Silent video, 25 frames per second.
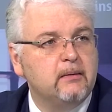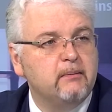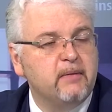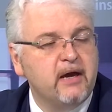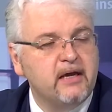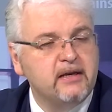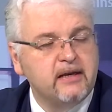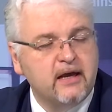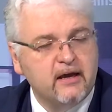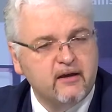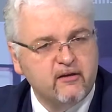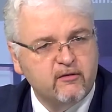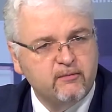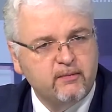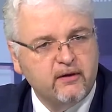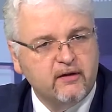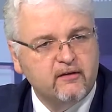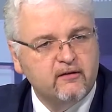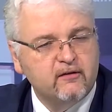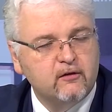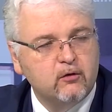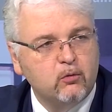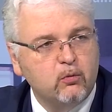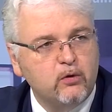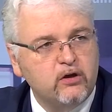main
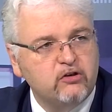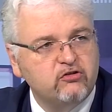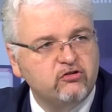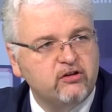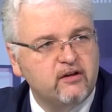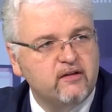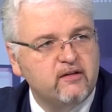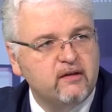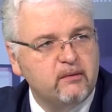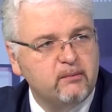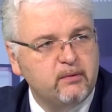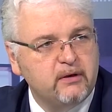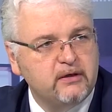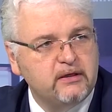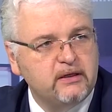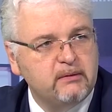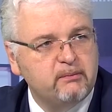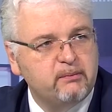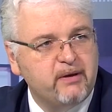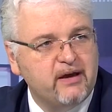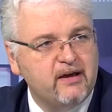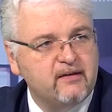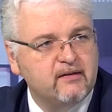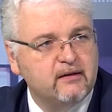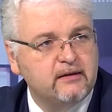aspects to which the
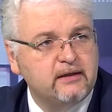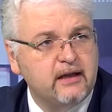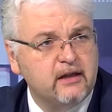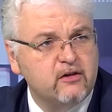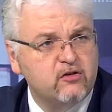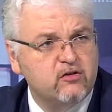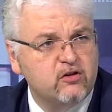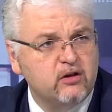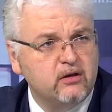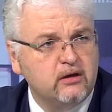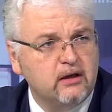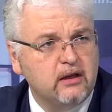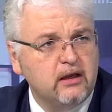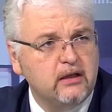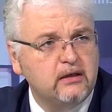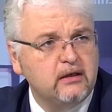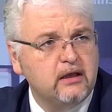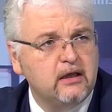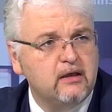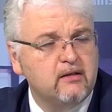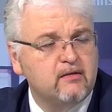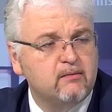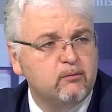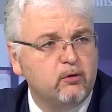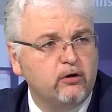CPT pays attention in
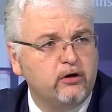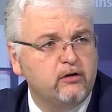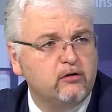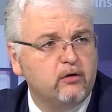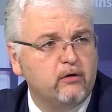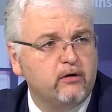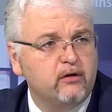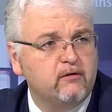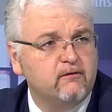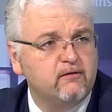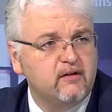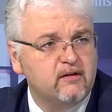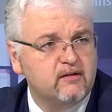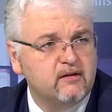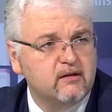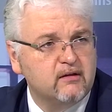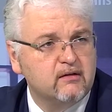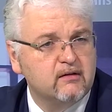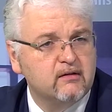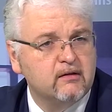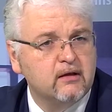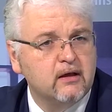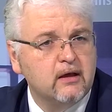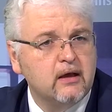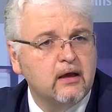its monitoring
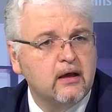visits